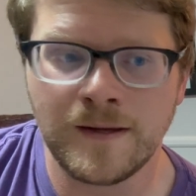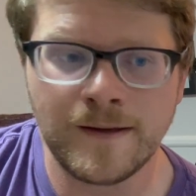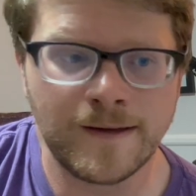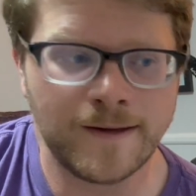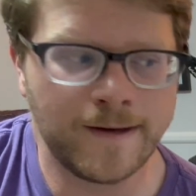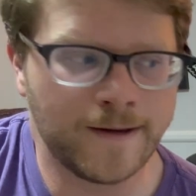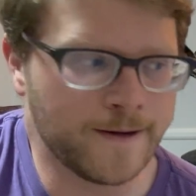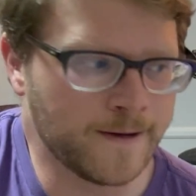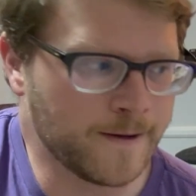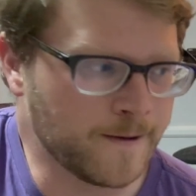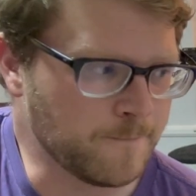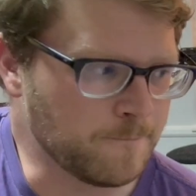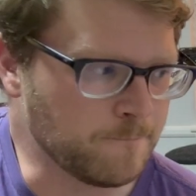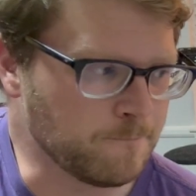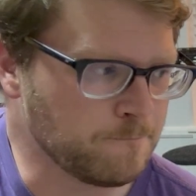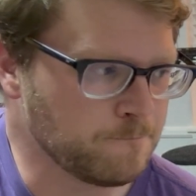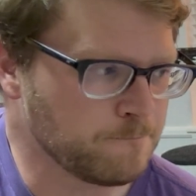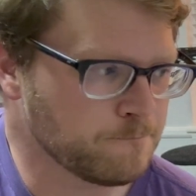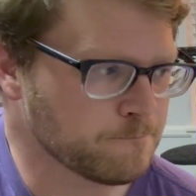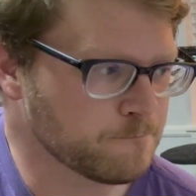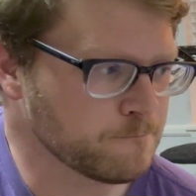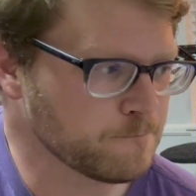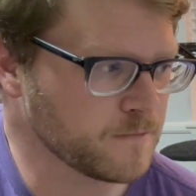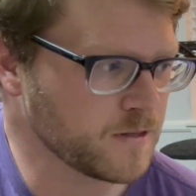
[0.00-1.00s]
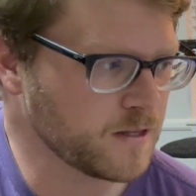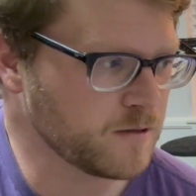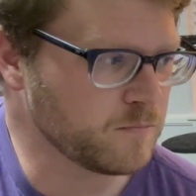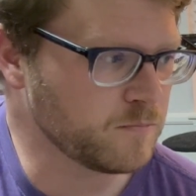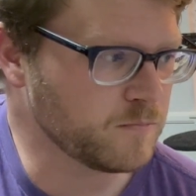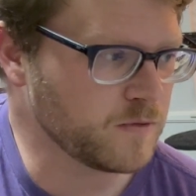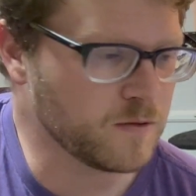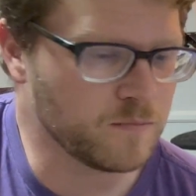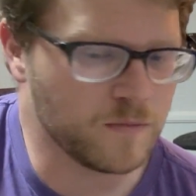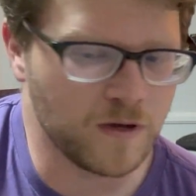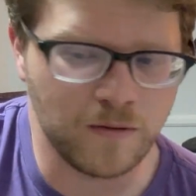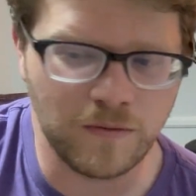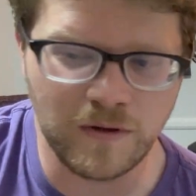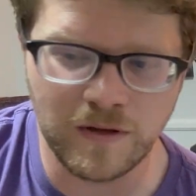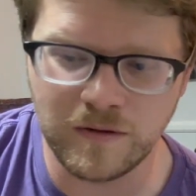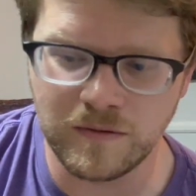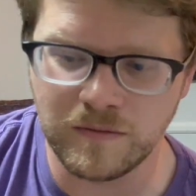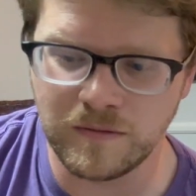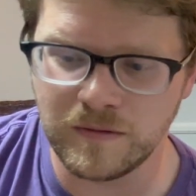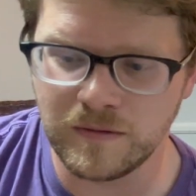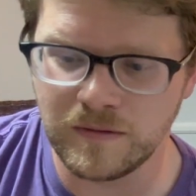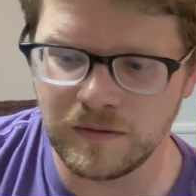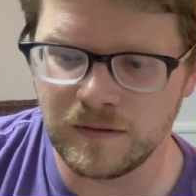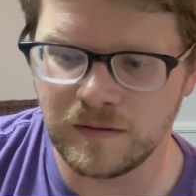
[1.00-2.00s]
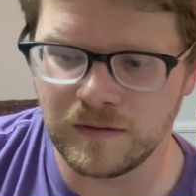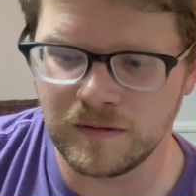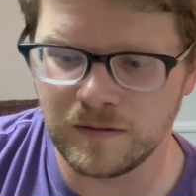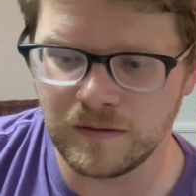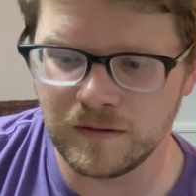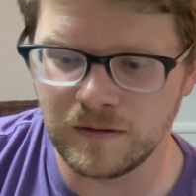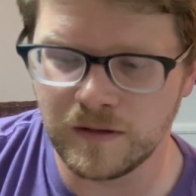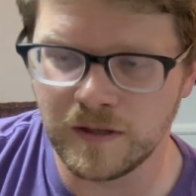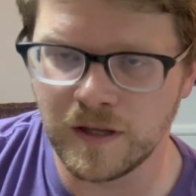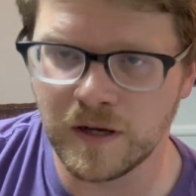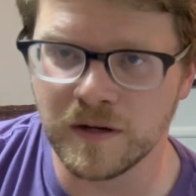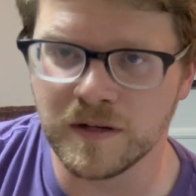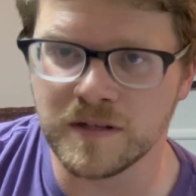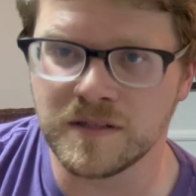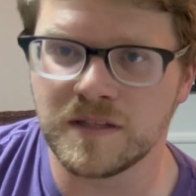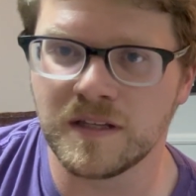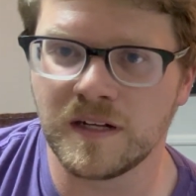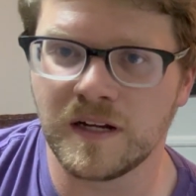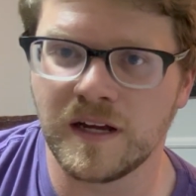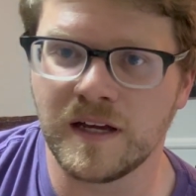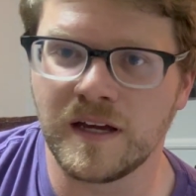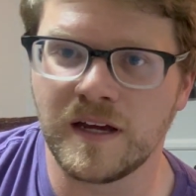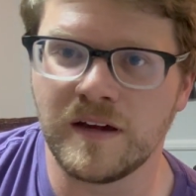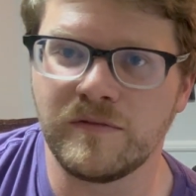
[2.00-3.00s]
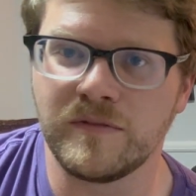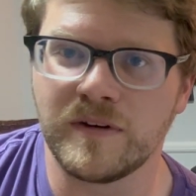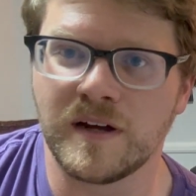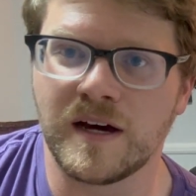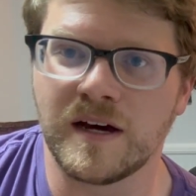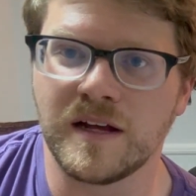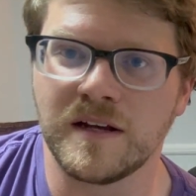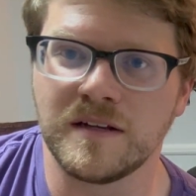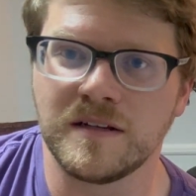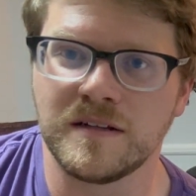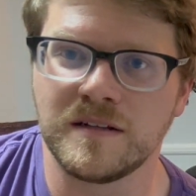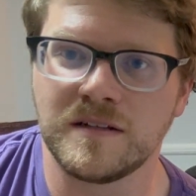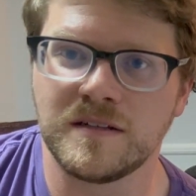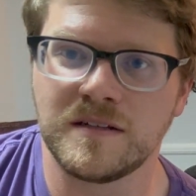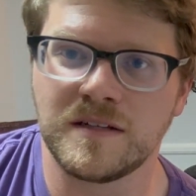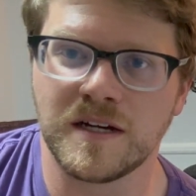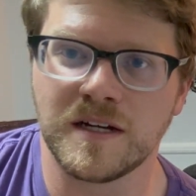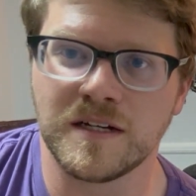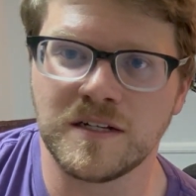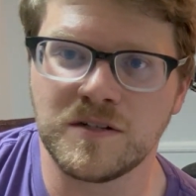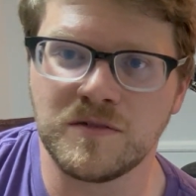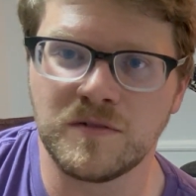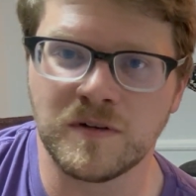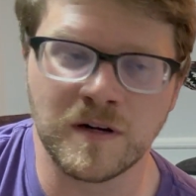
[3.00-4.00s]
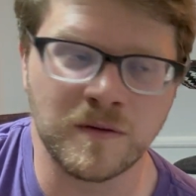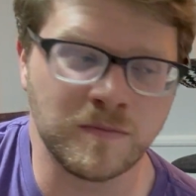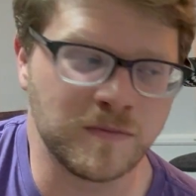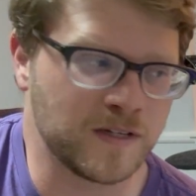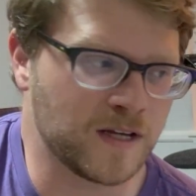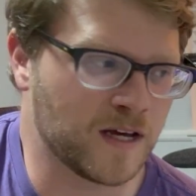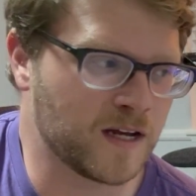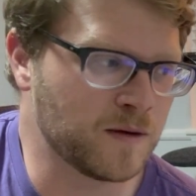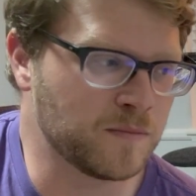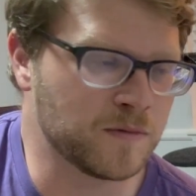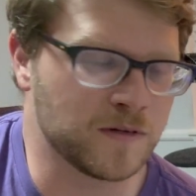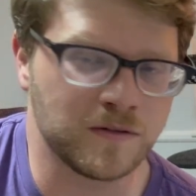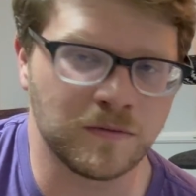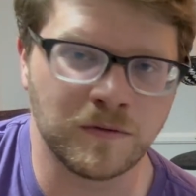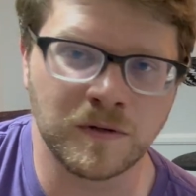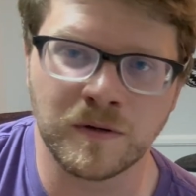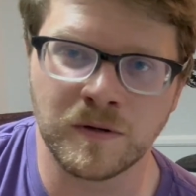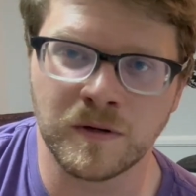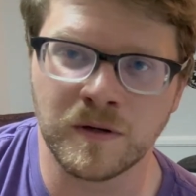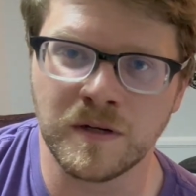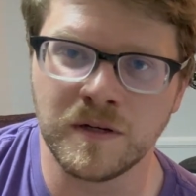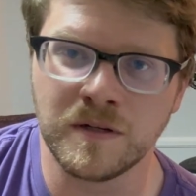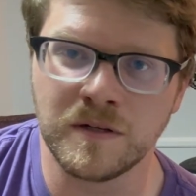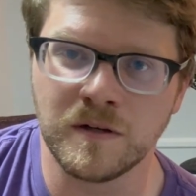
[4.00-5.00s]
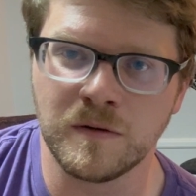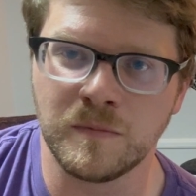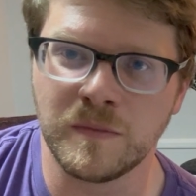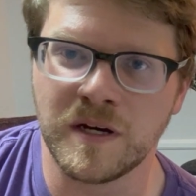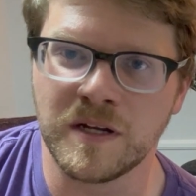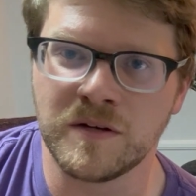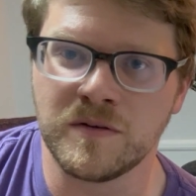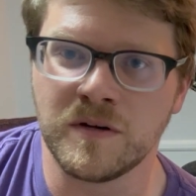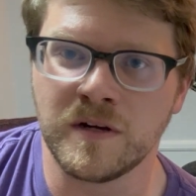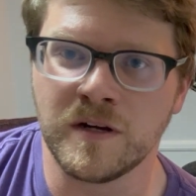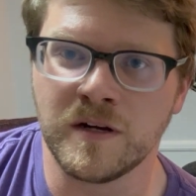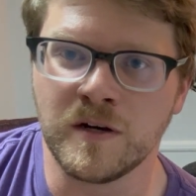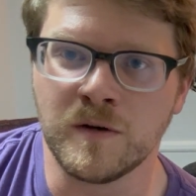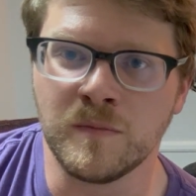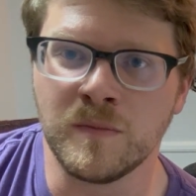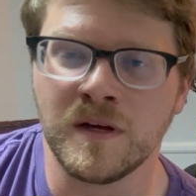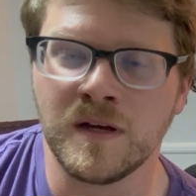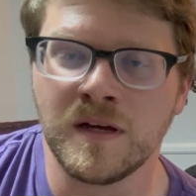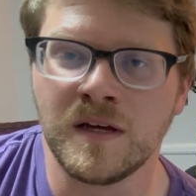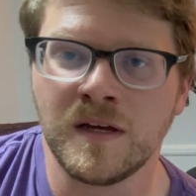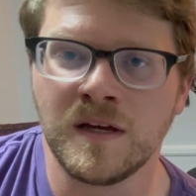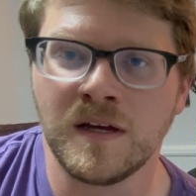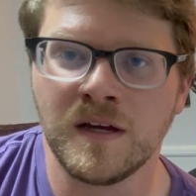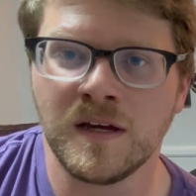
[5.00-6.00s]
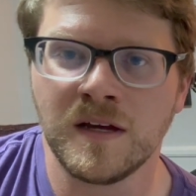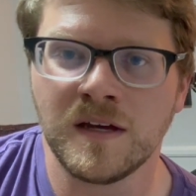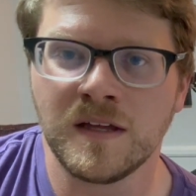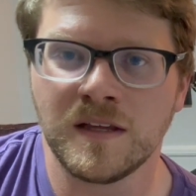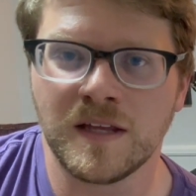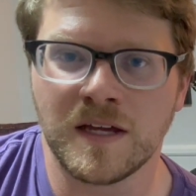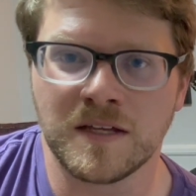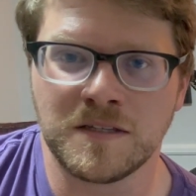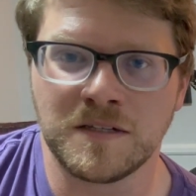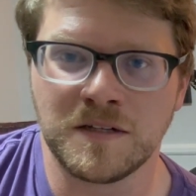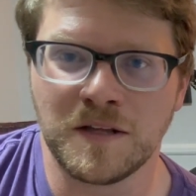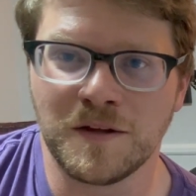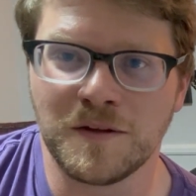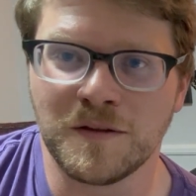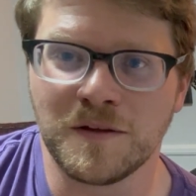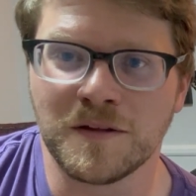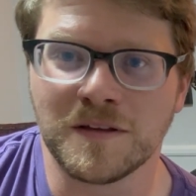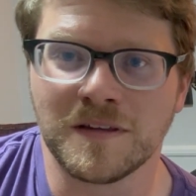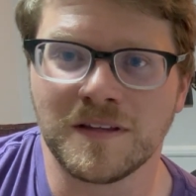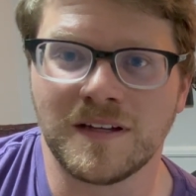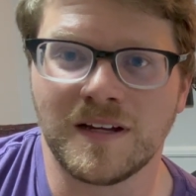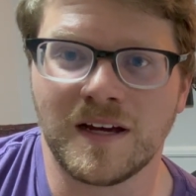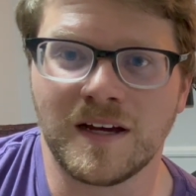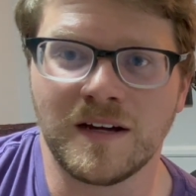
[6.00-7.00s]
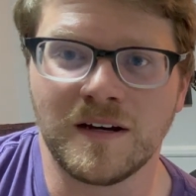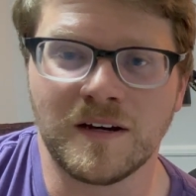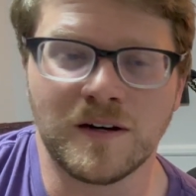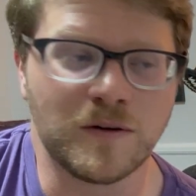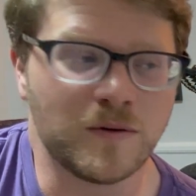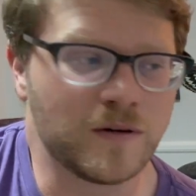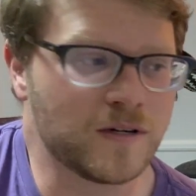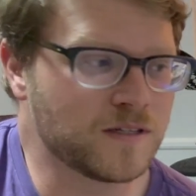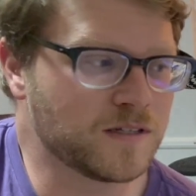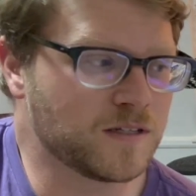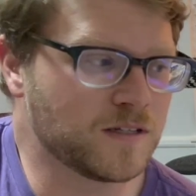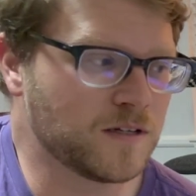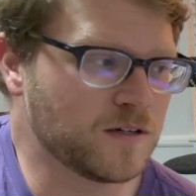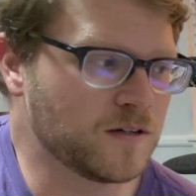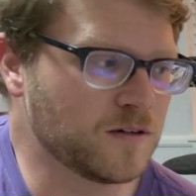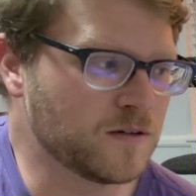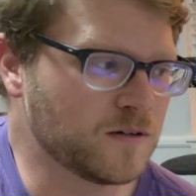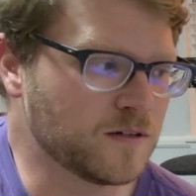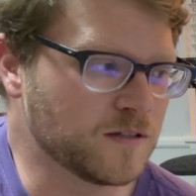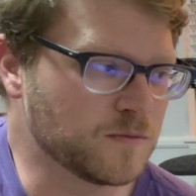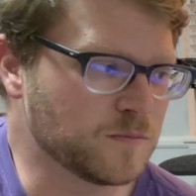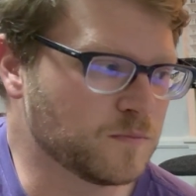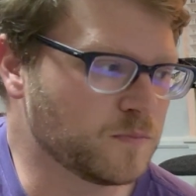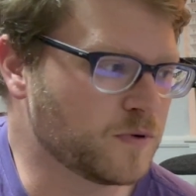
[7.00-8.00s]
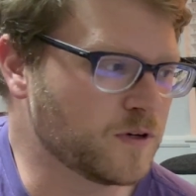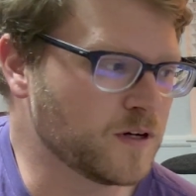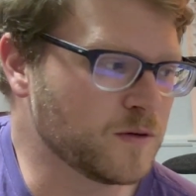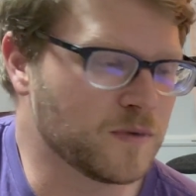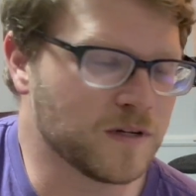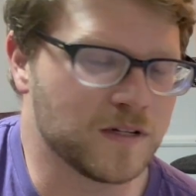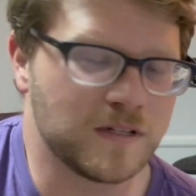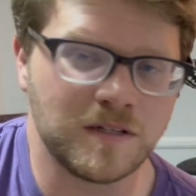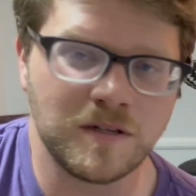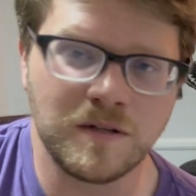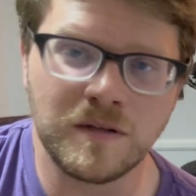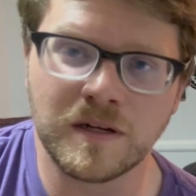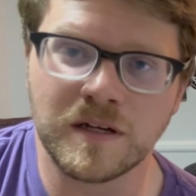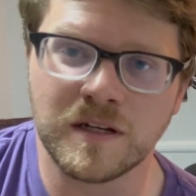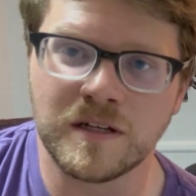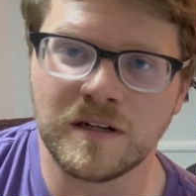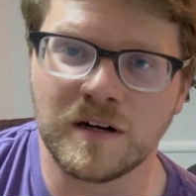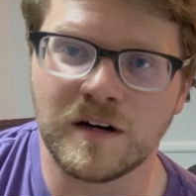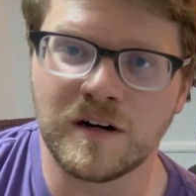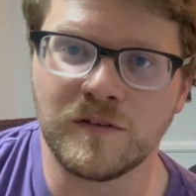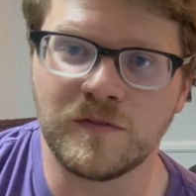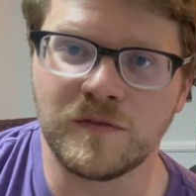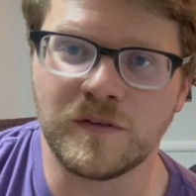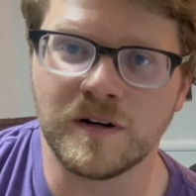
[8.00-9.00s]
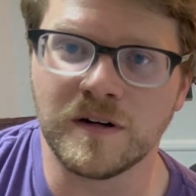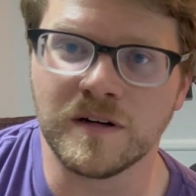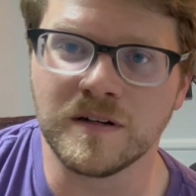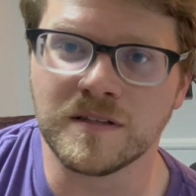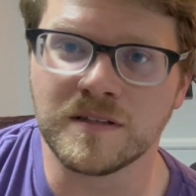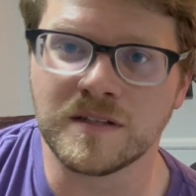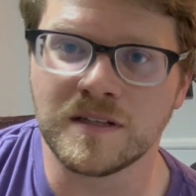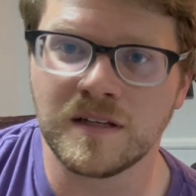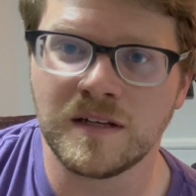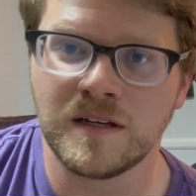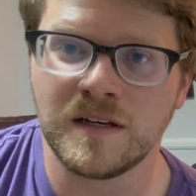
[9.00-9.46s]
You maybe noticed that I have not touched drums yet. I'm just recording to a metronome. That's another thing that I always do, is pretty much do the guitar first.